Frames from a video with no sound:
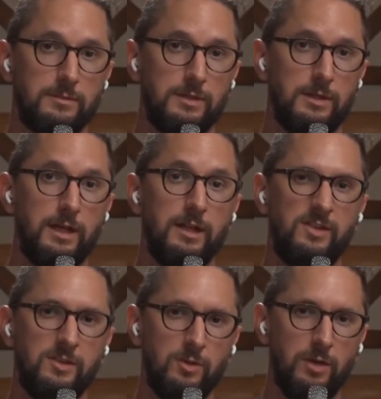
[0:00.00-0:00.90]
He
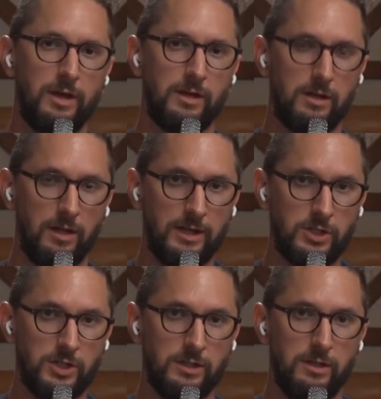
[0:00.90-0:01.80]
listens to a lot of
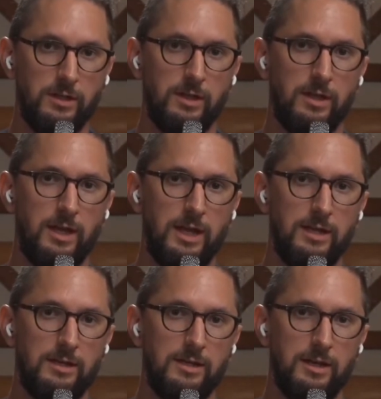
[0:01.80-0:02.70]
Clutch okay.
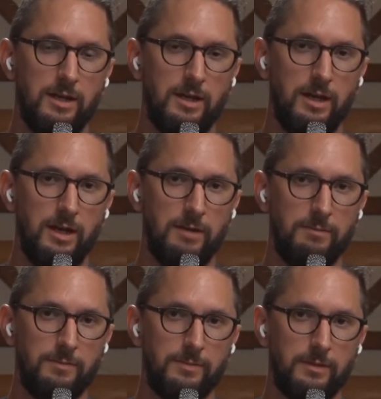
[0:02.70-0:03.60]
and
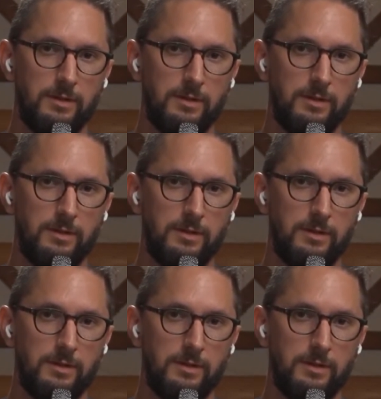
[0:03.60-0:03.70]
um,